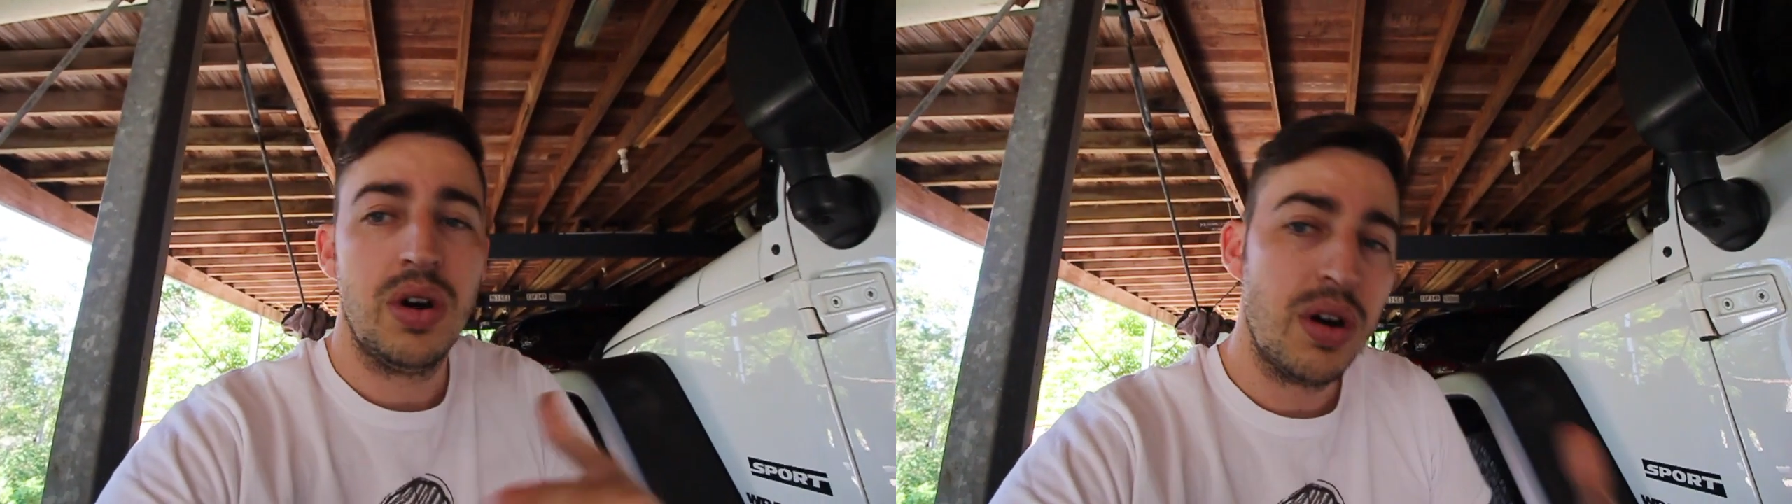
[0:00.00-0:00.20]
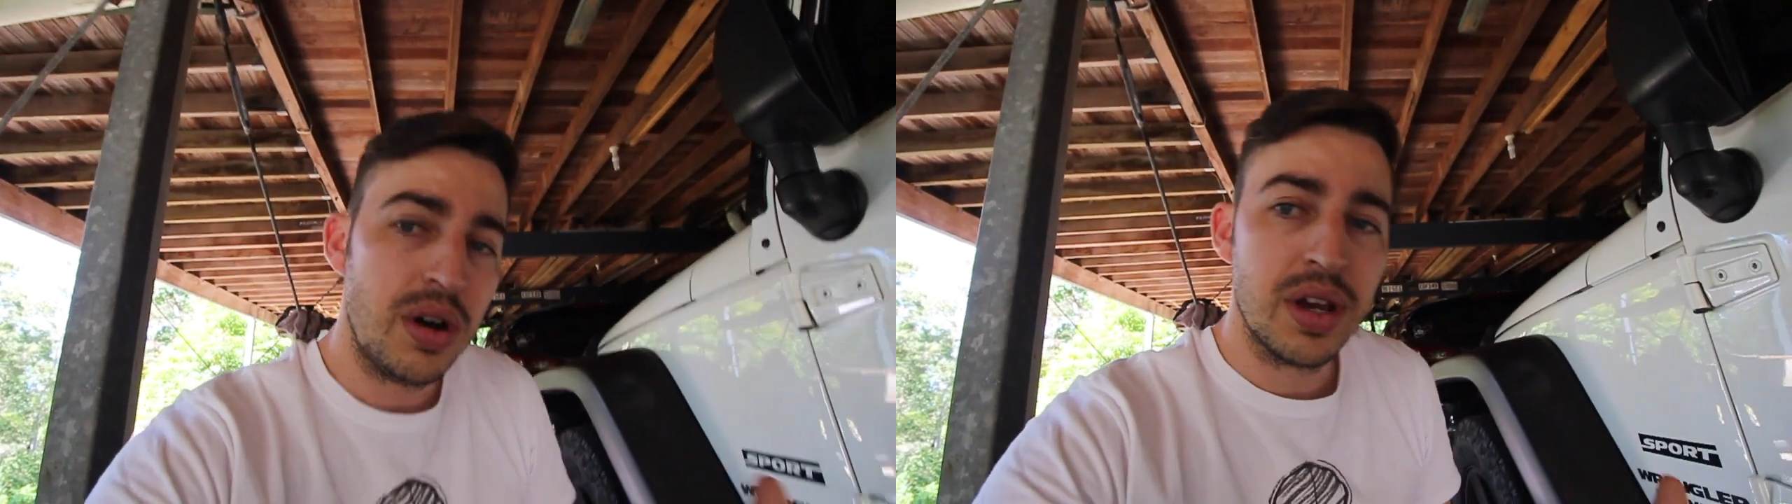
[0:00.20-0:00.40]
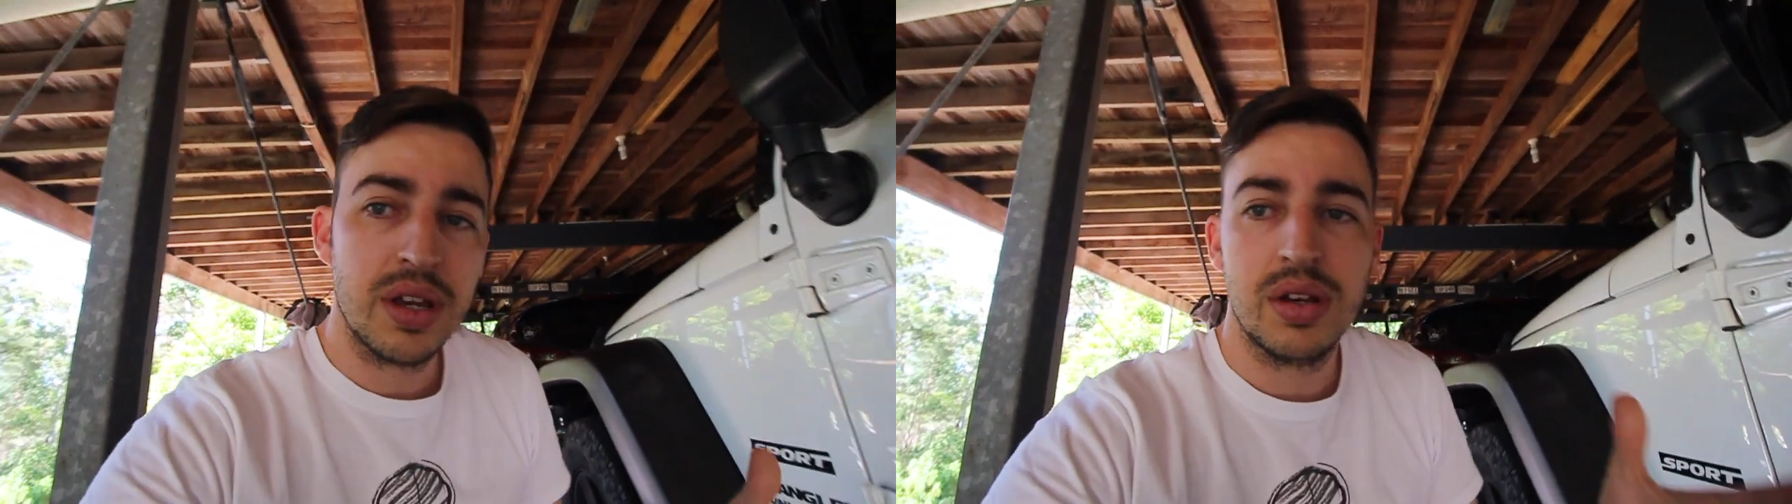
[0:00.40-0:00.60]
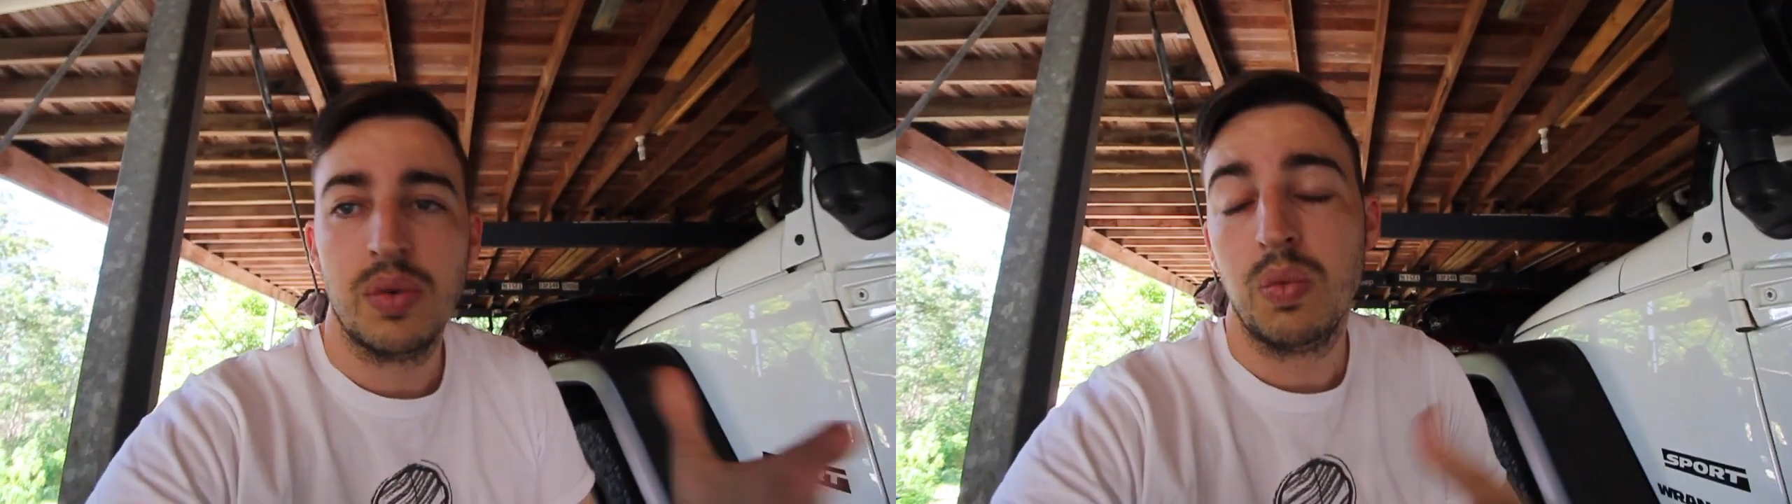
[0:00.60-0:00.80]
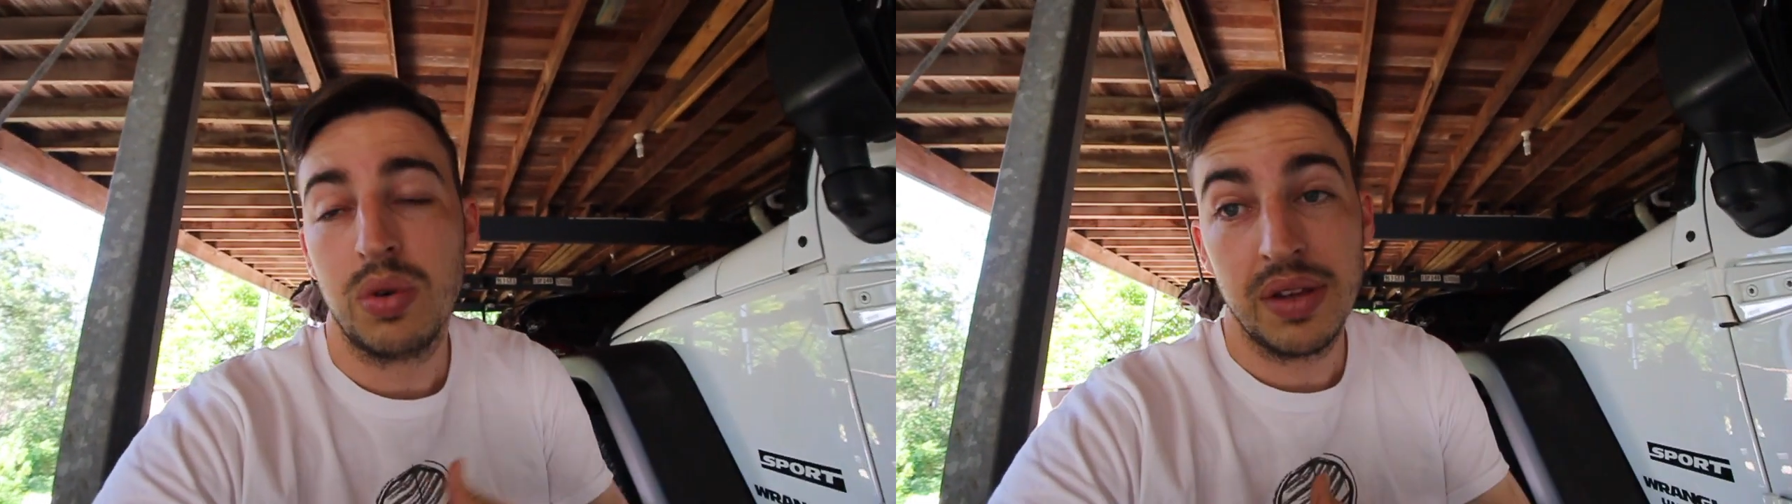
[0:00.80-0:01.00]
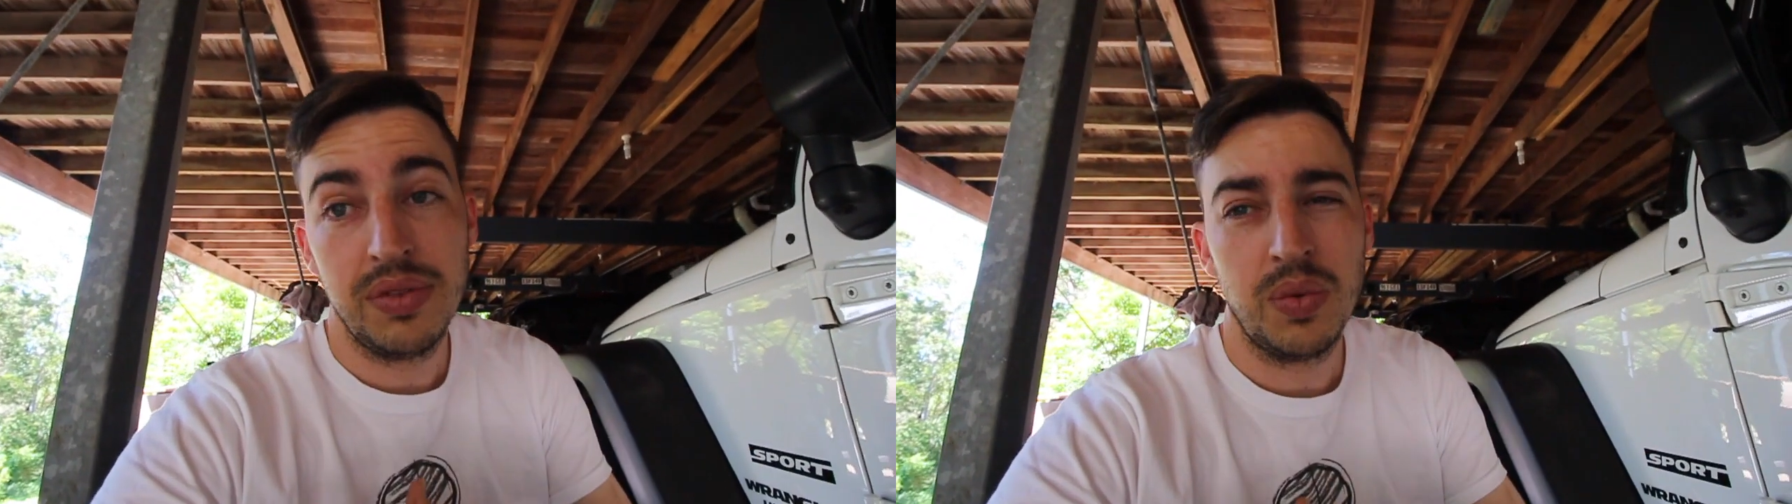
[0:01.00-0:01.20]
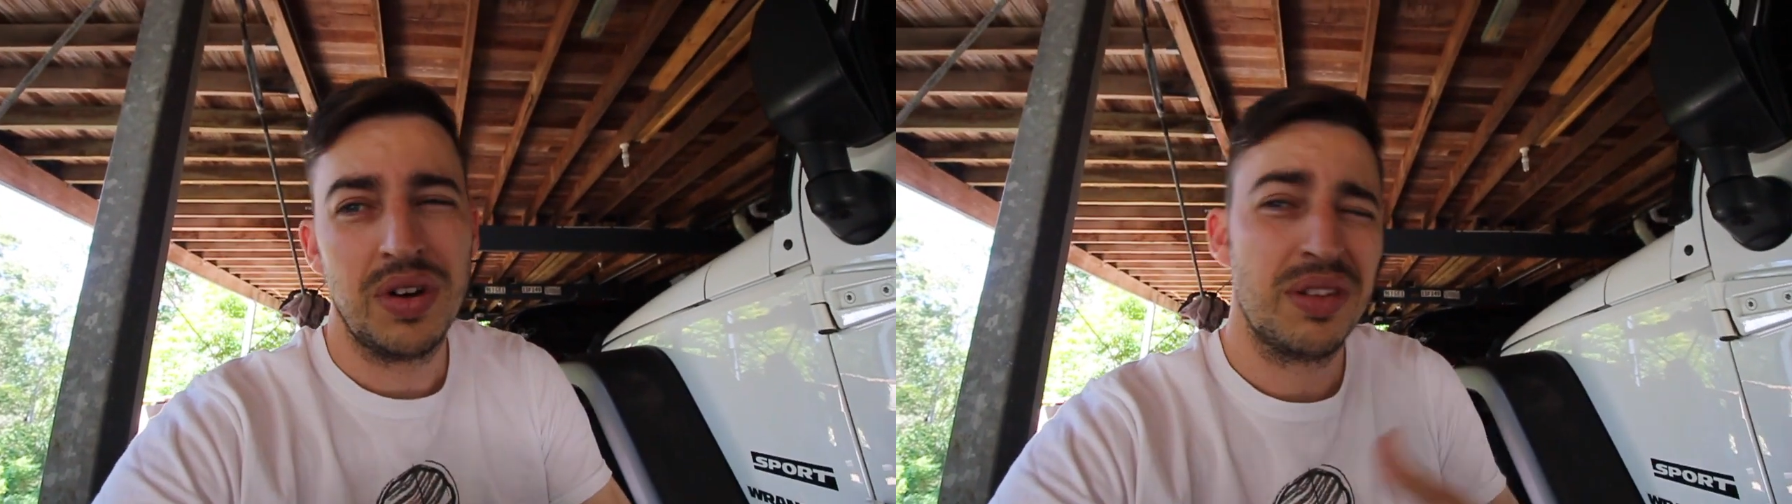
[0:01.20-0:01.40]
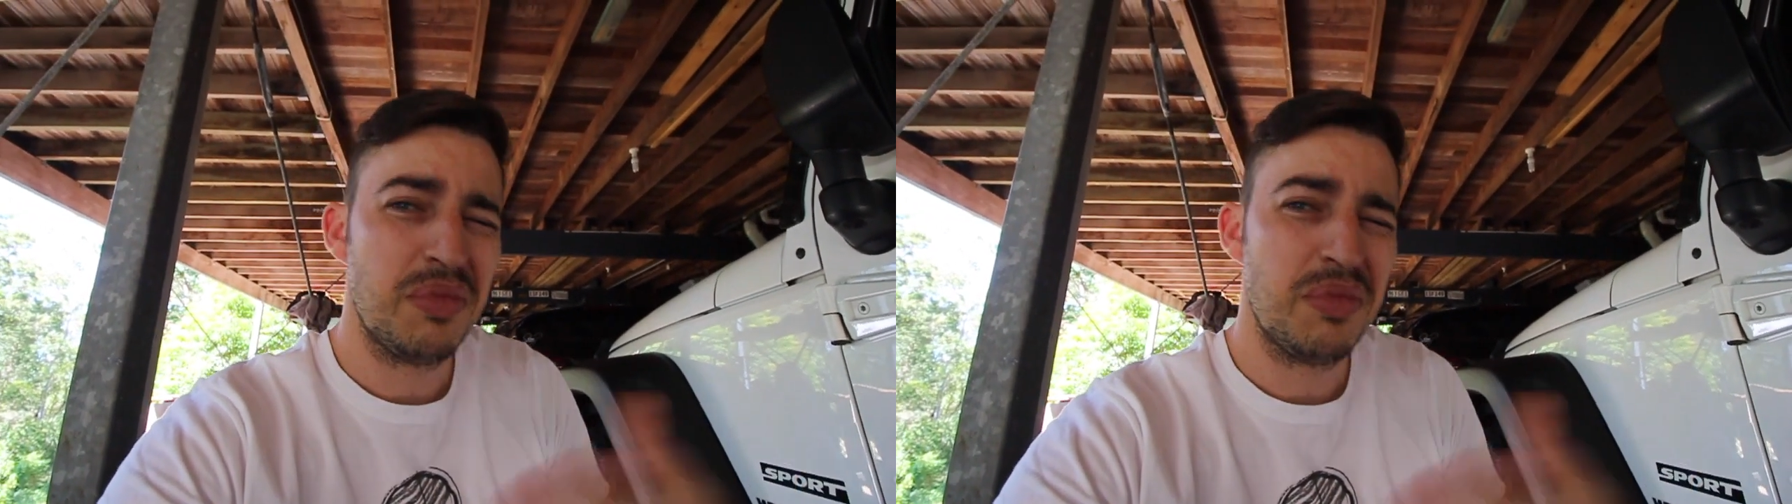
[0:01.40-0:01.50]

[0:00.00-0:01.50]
higher, whatever you want.